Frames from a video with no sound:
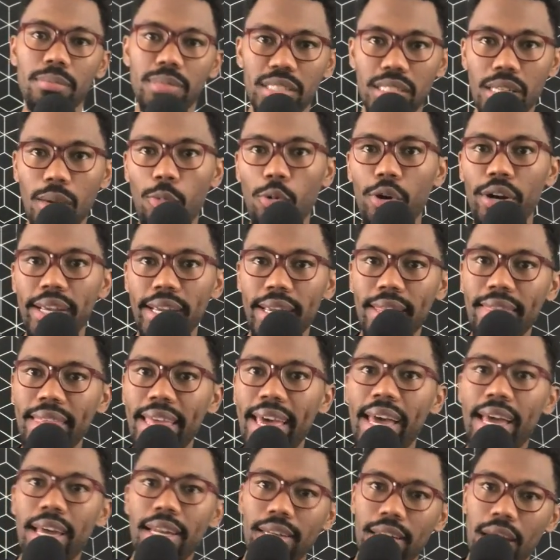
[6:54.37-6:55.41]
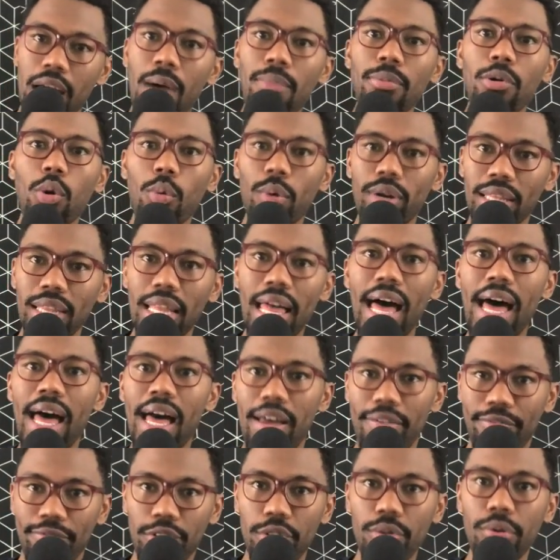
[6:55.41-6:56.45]
Somewhere in that, I'm going
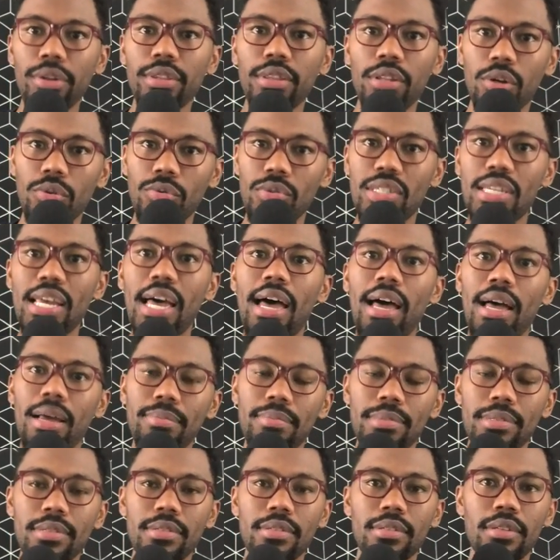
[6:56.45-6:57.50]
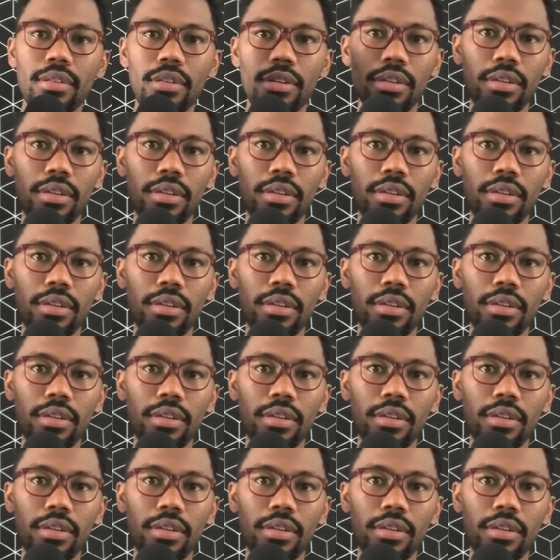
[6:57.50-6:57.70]
live during those times.